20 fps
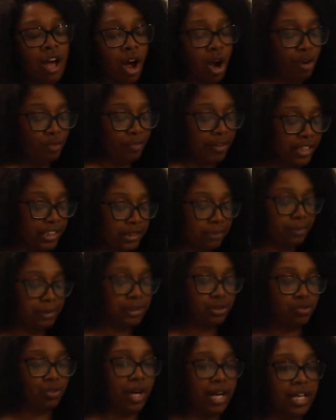
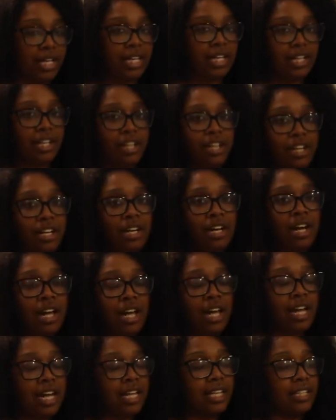arrangements right here
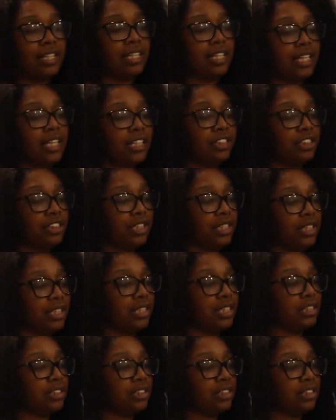in the kitchen. This